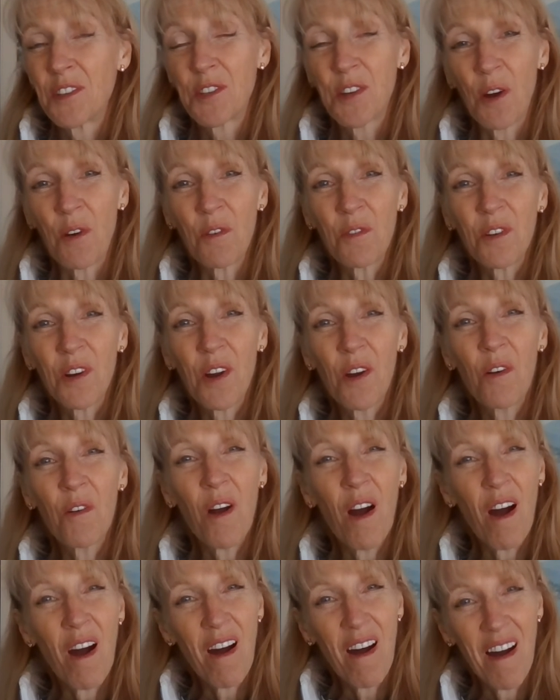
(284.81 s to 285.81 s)
Don't
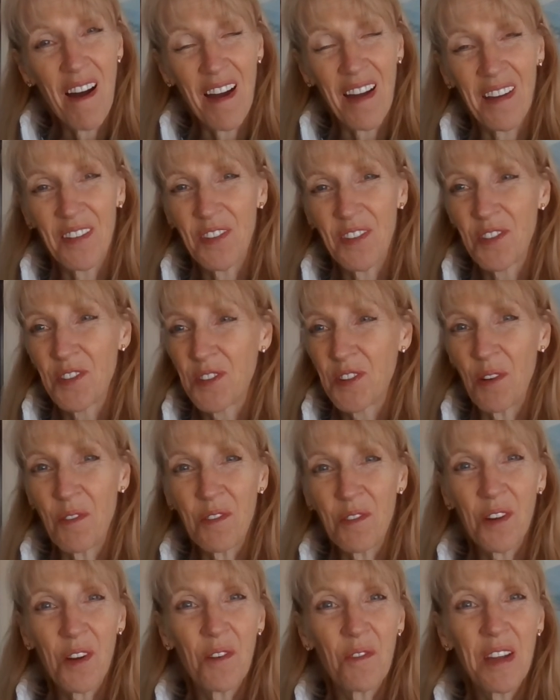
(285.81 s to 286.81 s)
go
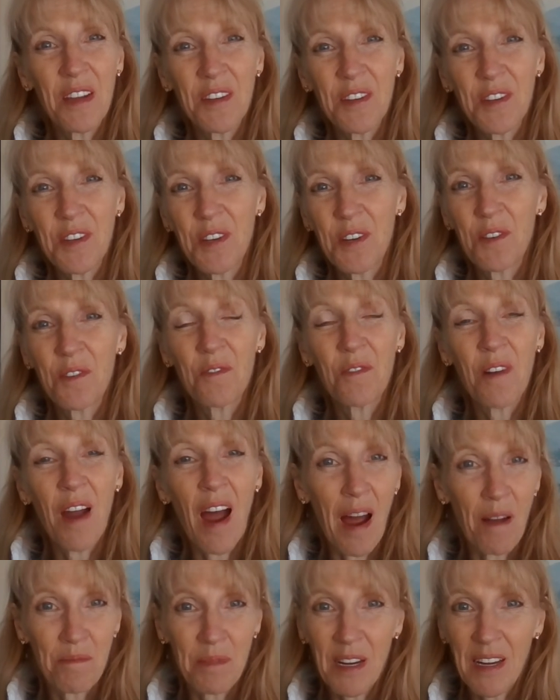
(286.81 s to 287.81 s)
into
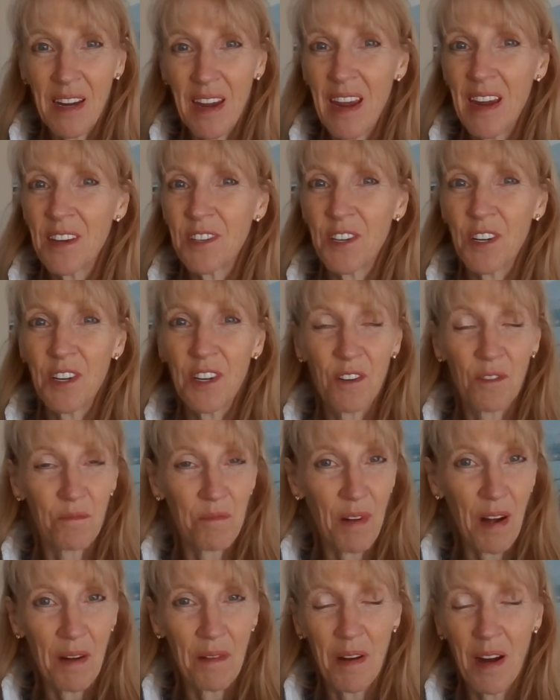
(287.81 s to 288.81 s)
application
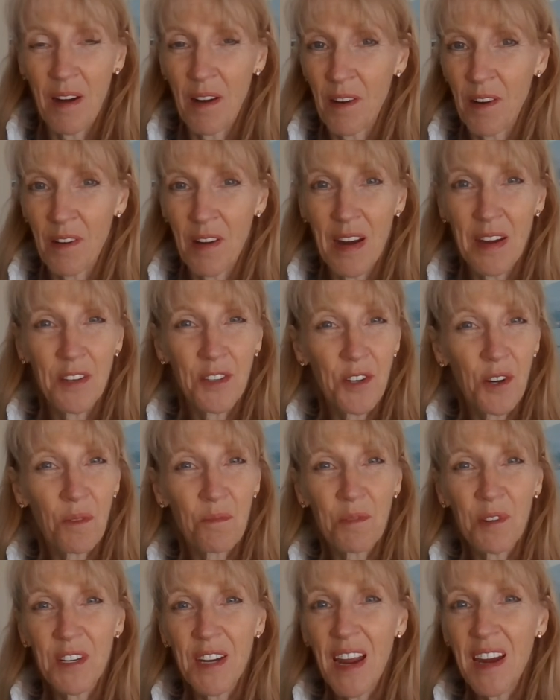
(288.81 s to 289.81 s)
or
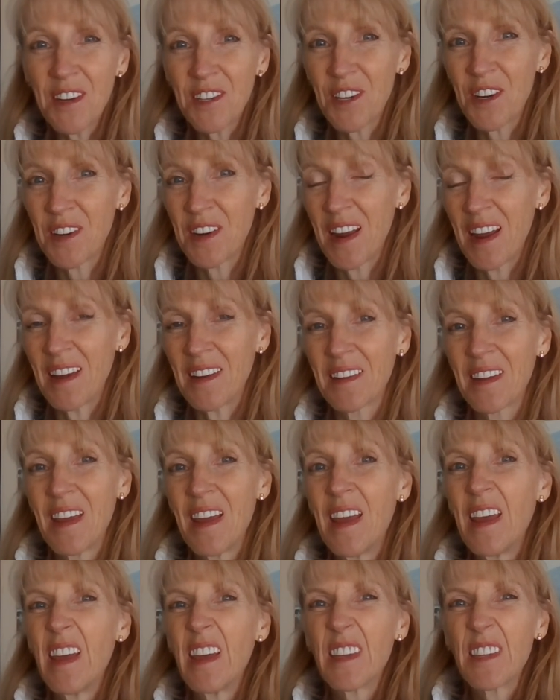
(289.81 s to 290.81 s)
interpretation yet.
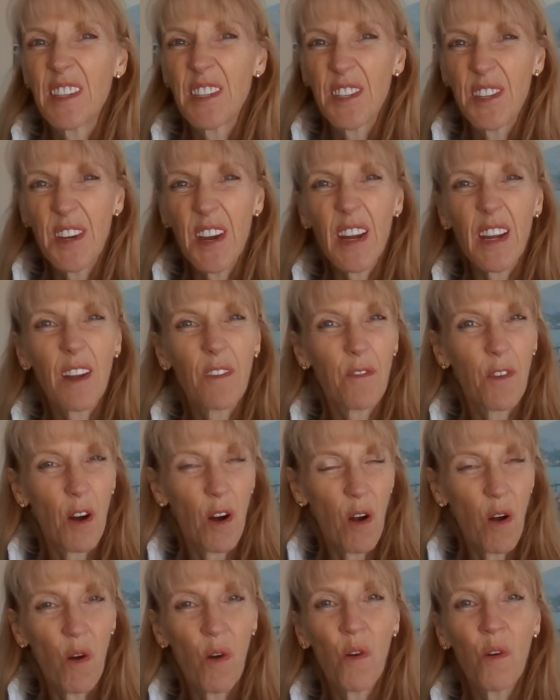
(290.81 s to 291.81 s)
Stick for
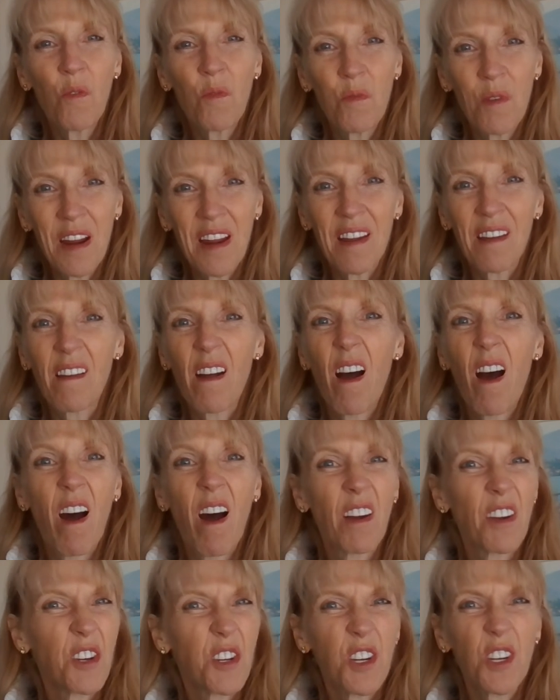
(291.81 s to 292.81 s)
a whole week
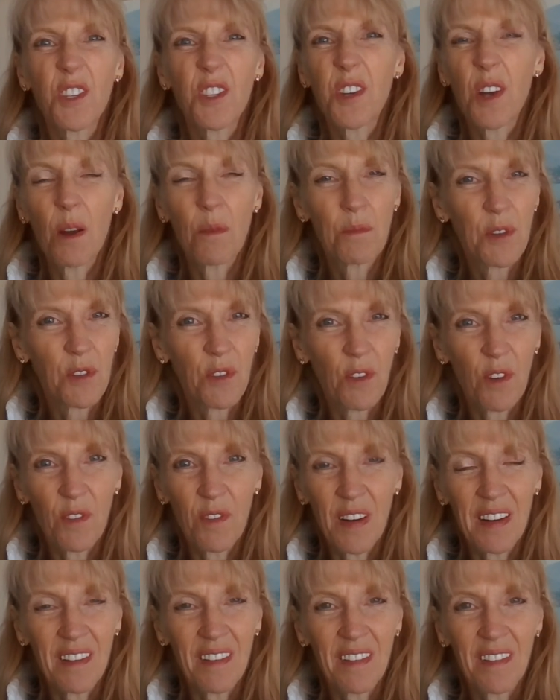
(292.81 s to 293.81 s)
on just
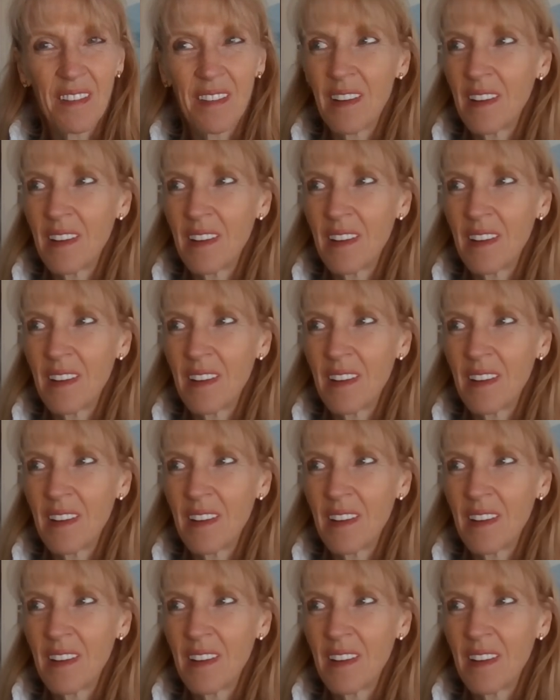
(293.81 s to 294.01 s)
observing.